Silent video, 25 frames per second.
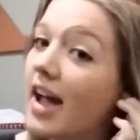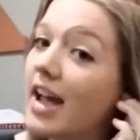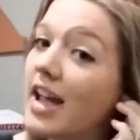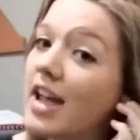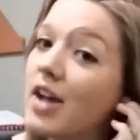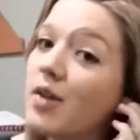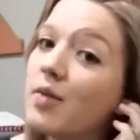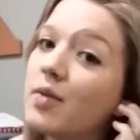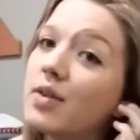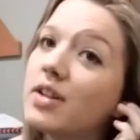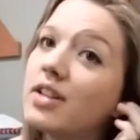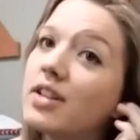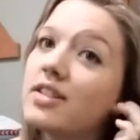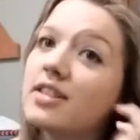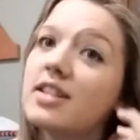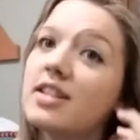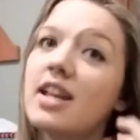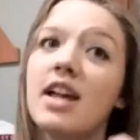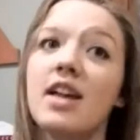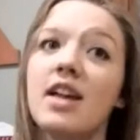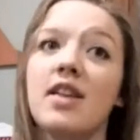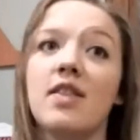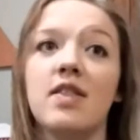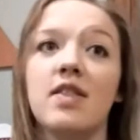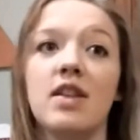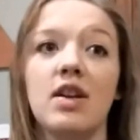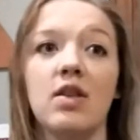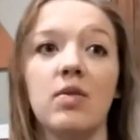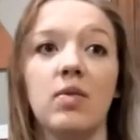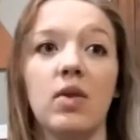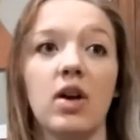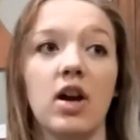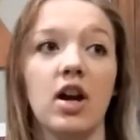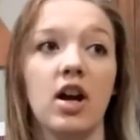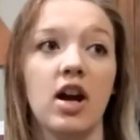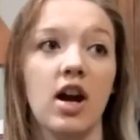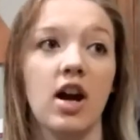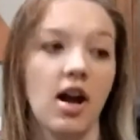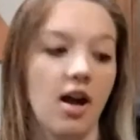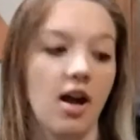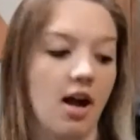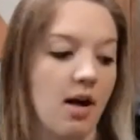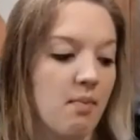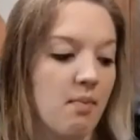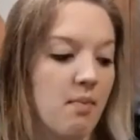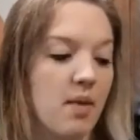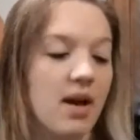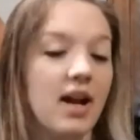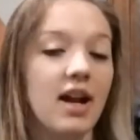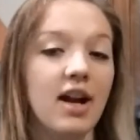that it was they were
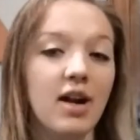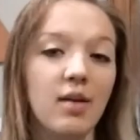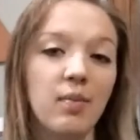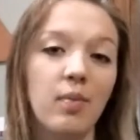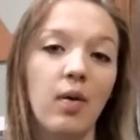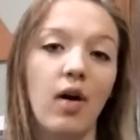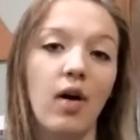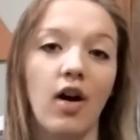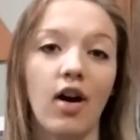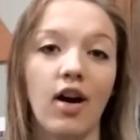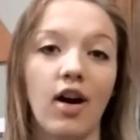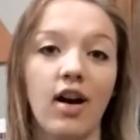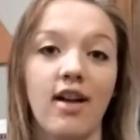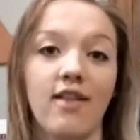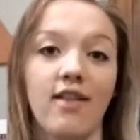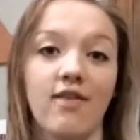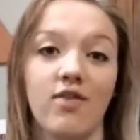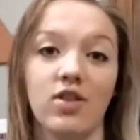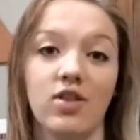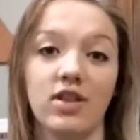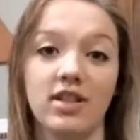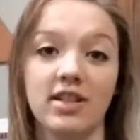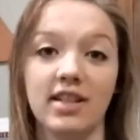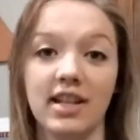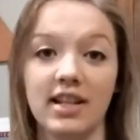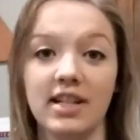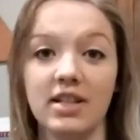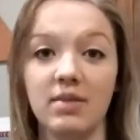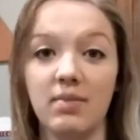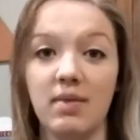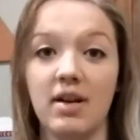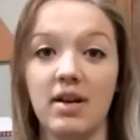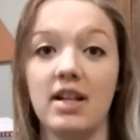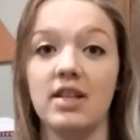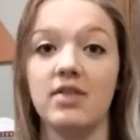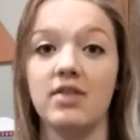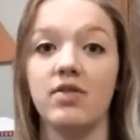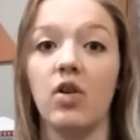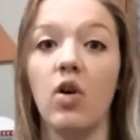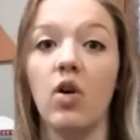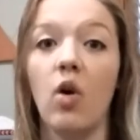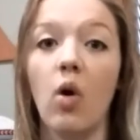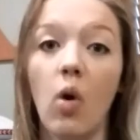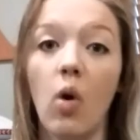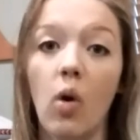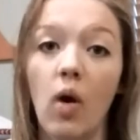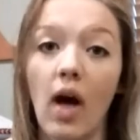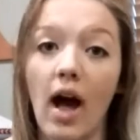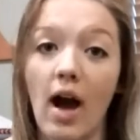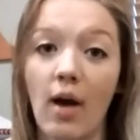a minute apart for six minutes for
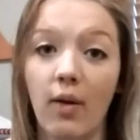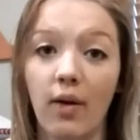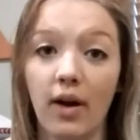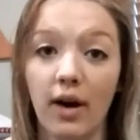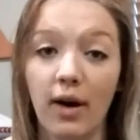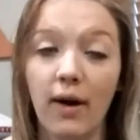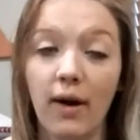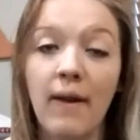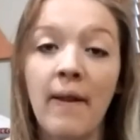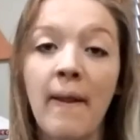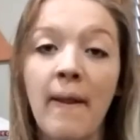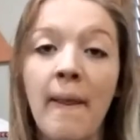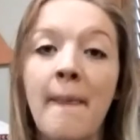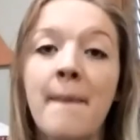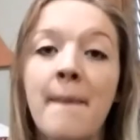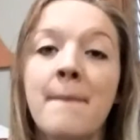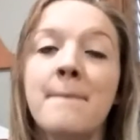a whole hour.